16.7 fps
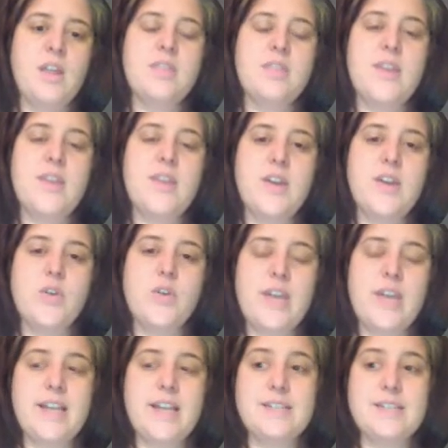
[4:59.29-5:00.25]
They
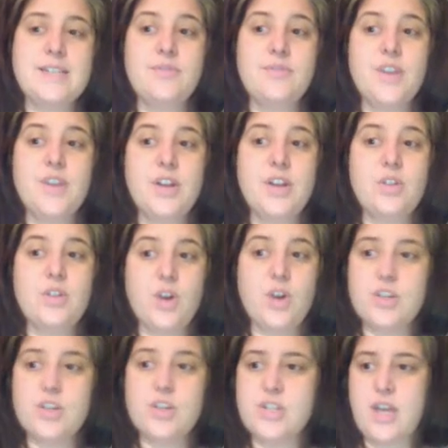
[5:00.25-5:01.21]
create very
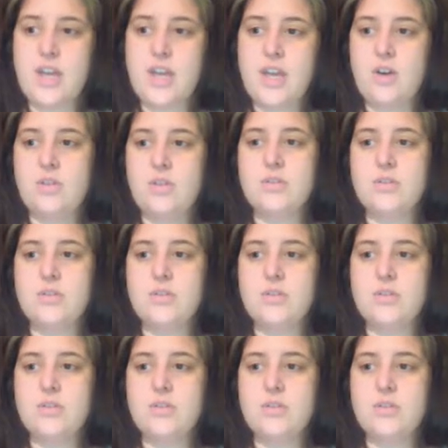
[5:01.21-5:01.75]
large scale